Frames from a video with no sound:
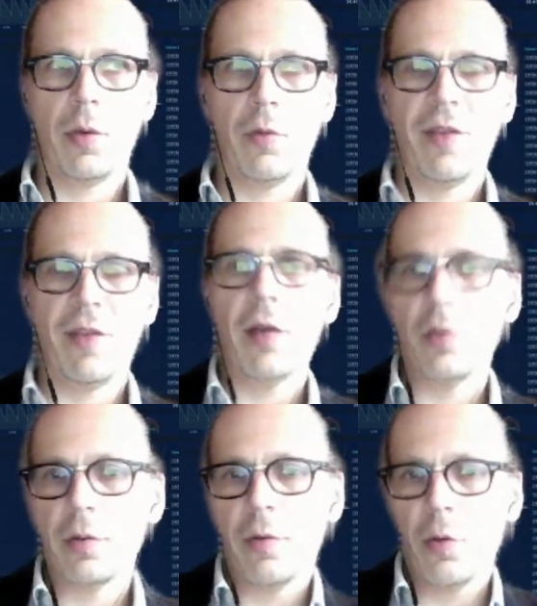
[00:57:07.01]

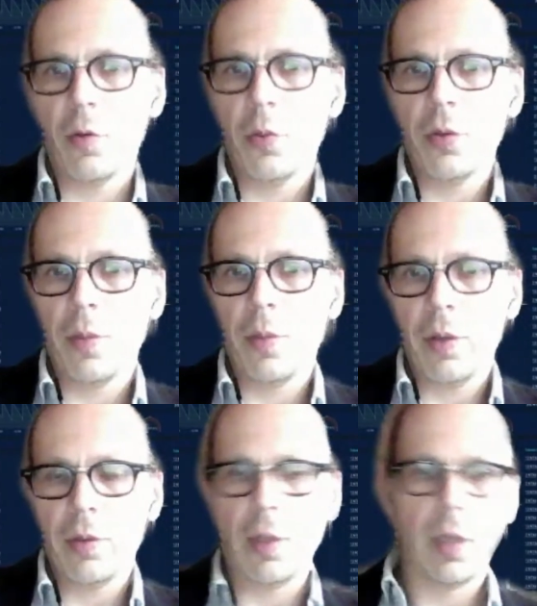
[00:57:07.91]
value of computing
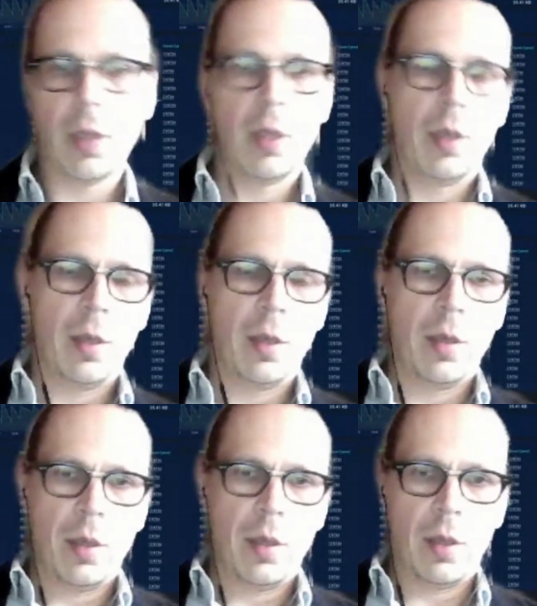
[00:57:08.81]
power
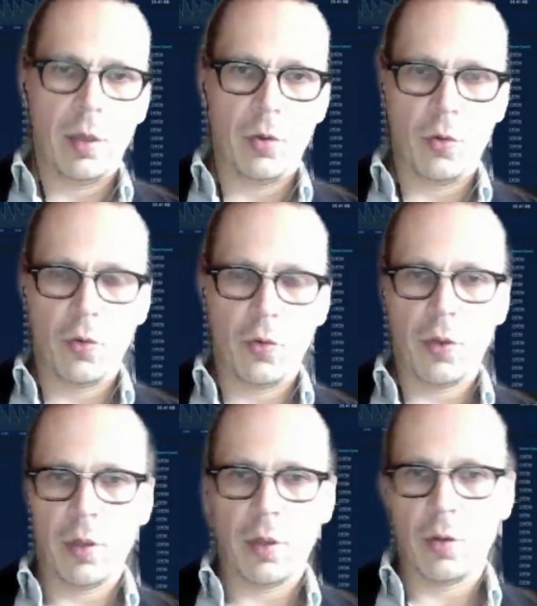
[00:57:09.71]
to
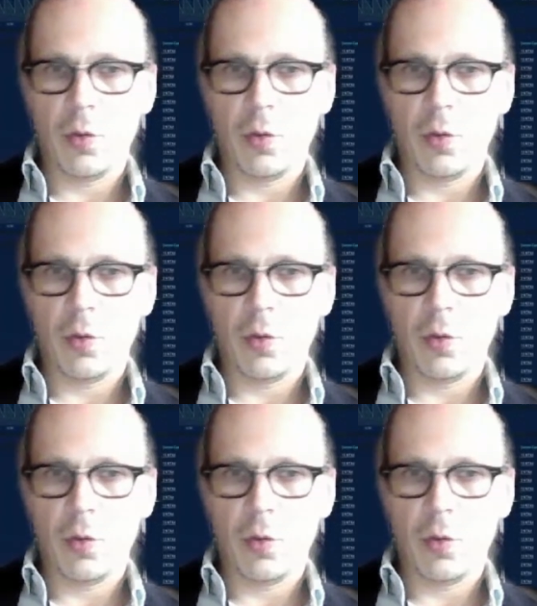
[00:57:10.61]
the